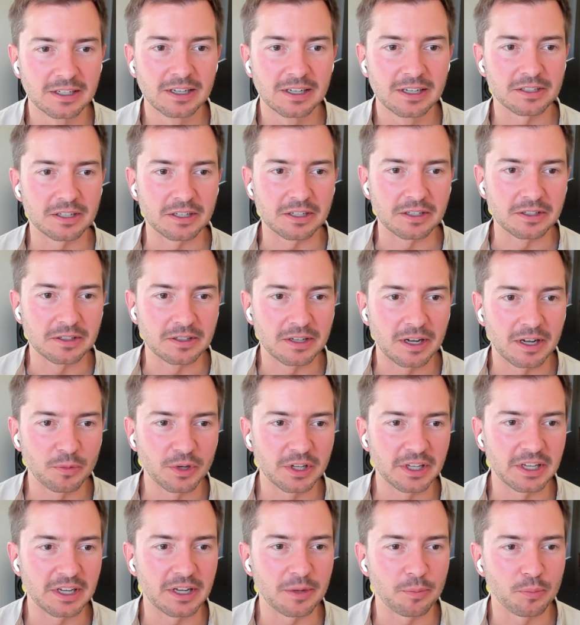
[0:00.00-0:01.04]
So I'm
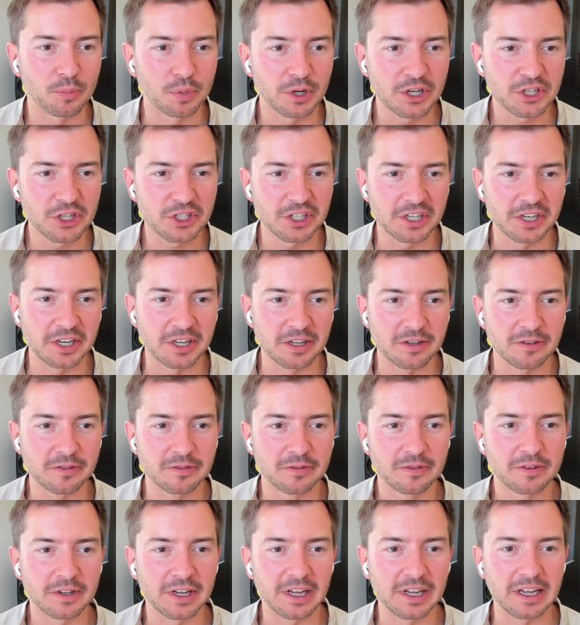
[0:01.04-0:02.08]
really
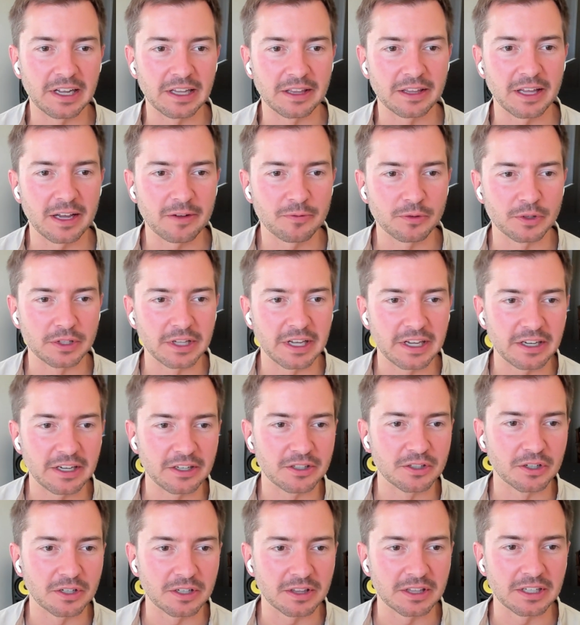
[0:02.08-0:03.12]
appreciative and thankful that you
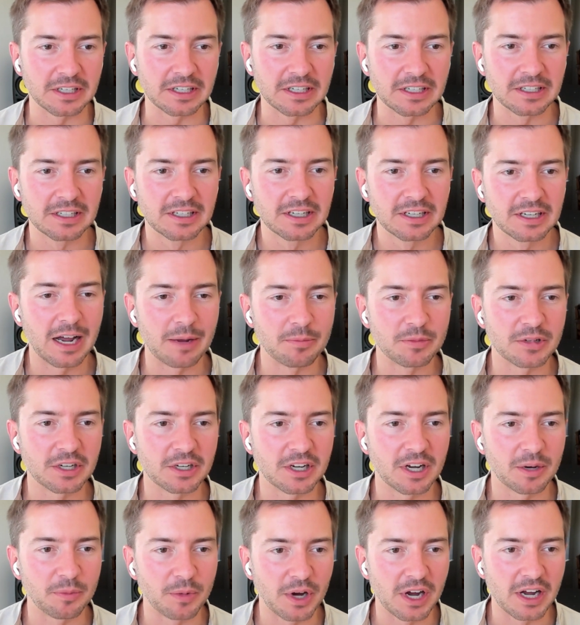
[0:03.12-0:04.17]
took the time to
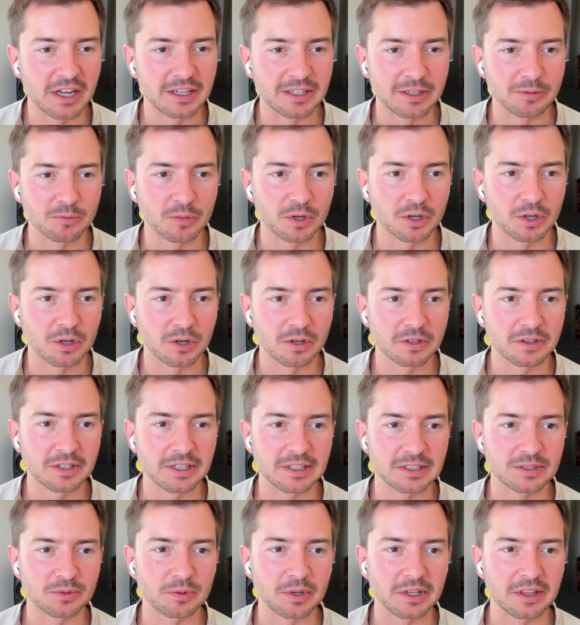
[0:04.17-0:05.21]
come on and record
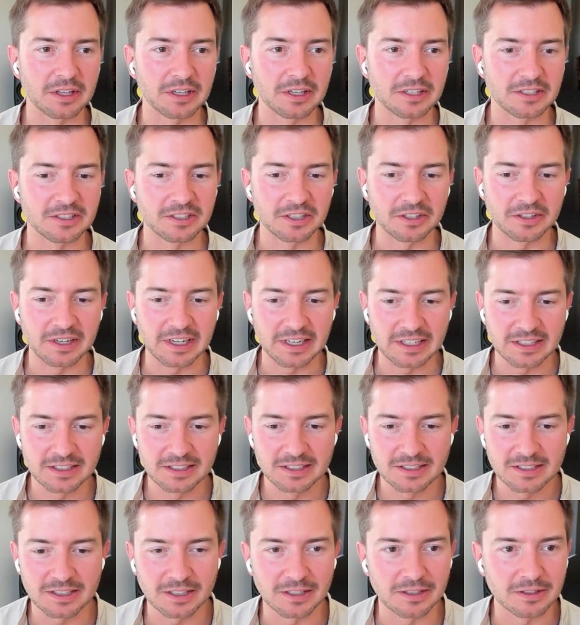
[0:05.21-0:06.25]
this with us, Joanne.
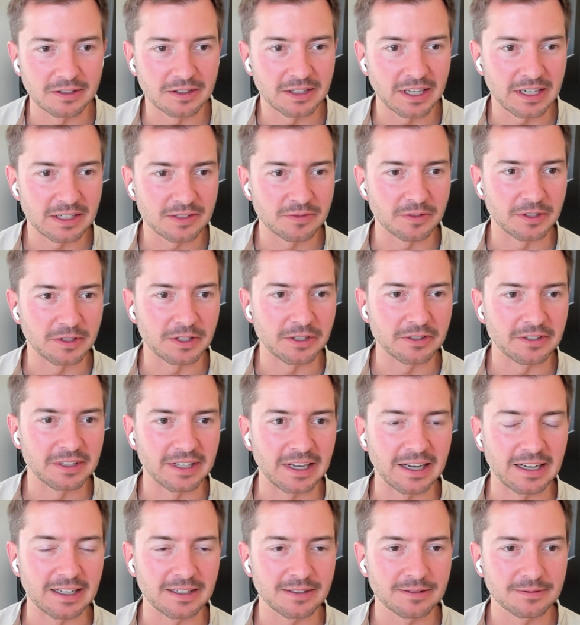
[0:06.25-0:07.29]
So thanks for doing
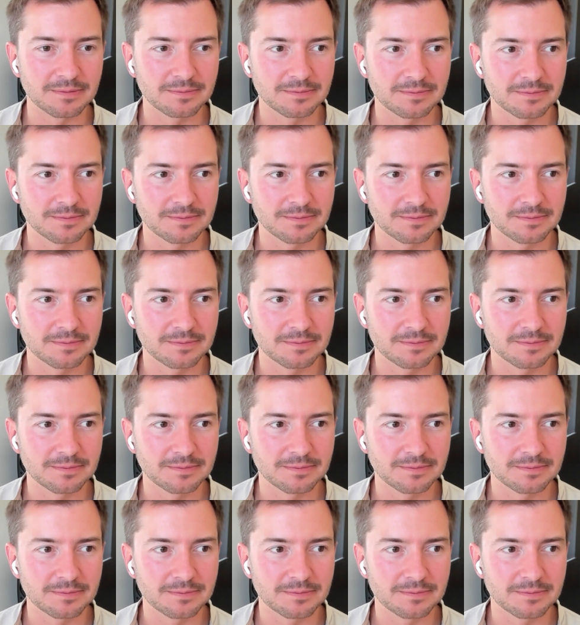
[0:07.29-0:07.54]
that.